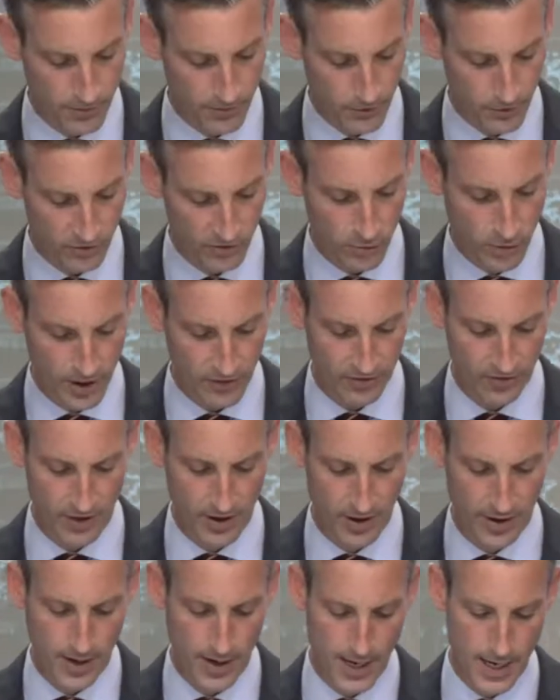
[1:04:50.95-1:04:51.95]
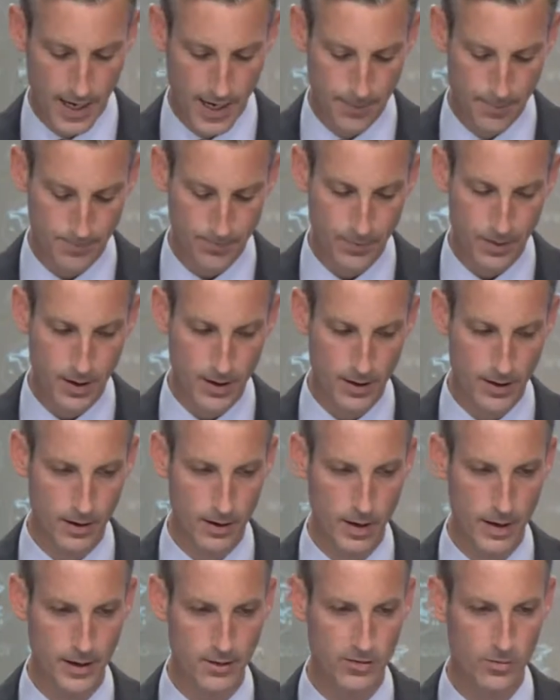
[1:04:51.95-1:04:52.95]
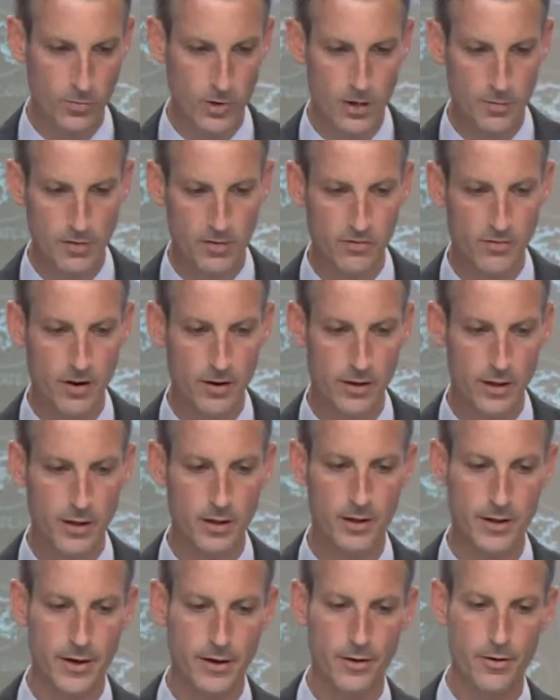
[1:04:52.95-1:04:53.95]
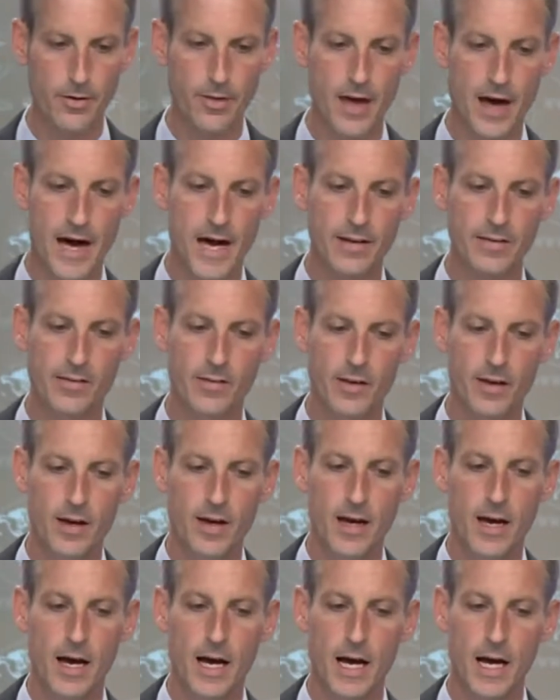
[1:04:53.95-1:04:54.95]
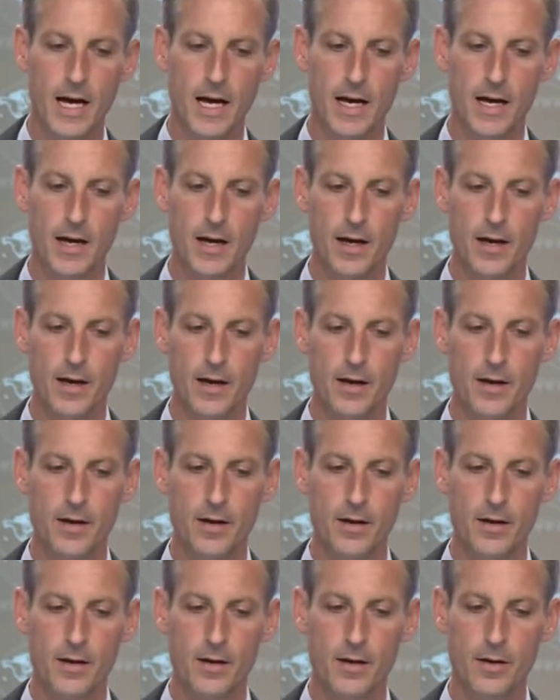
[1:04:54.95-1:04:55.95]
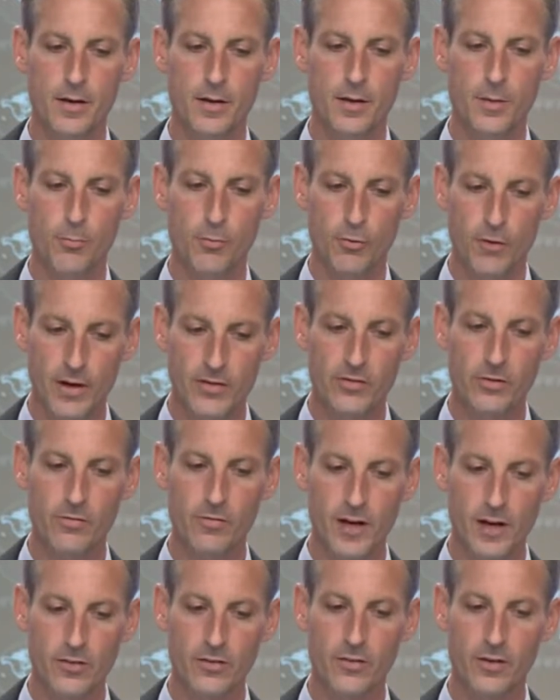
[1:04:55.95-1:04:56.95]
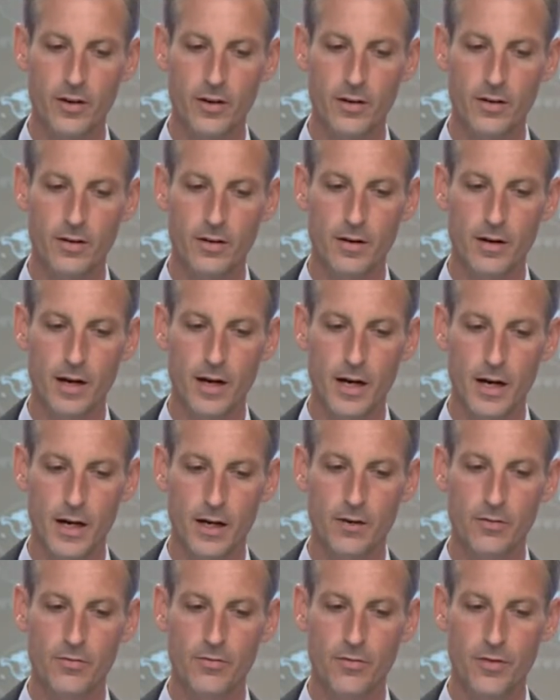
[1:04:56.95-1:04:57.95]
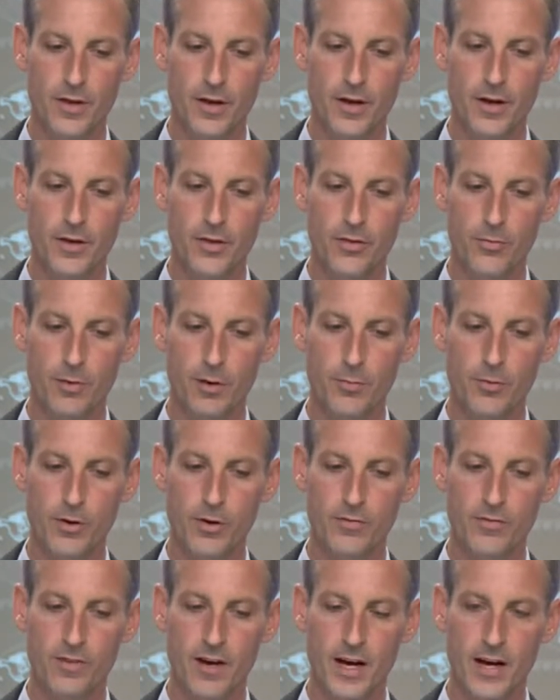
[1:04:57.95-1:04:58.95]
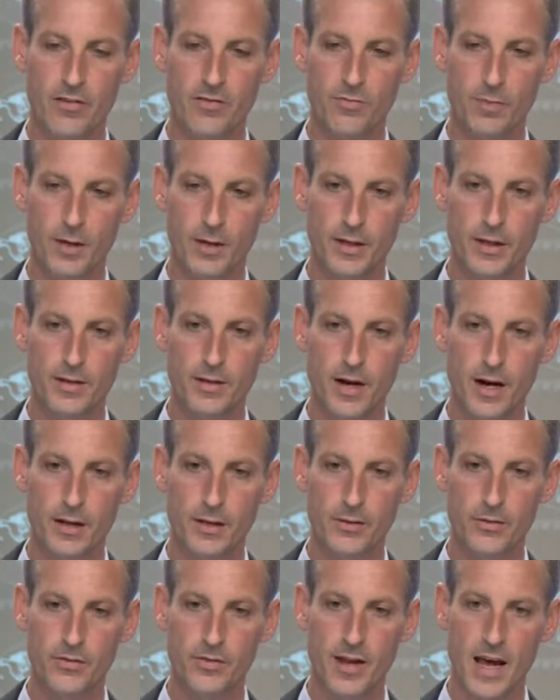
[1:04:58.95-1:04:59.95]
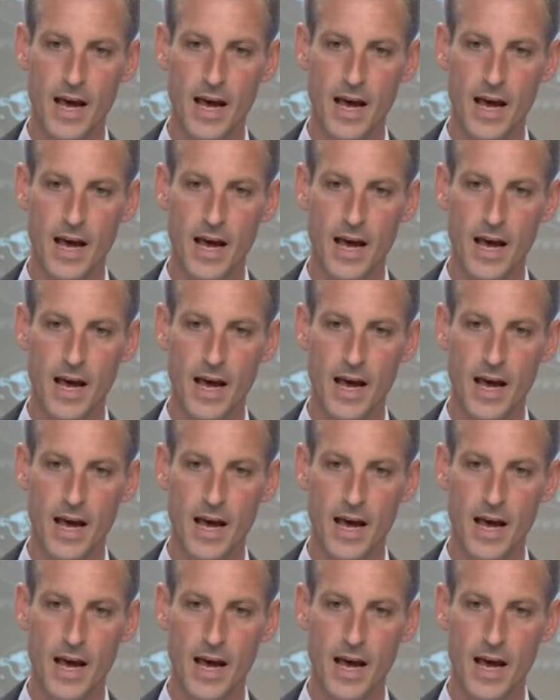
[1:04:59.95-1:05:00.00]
first question, I just want to be very clear that the preservation of the $3.5 billion in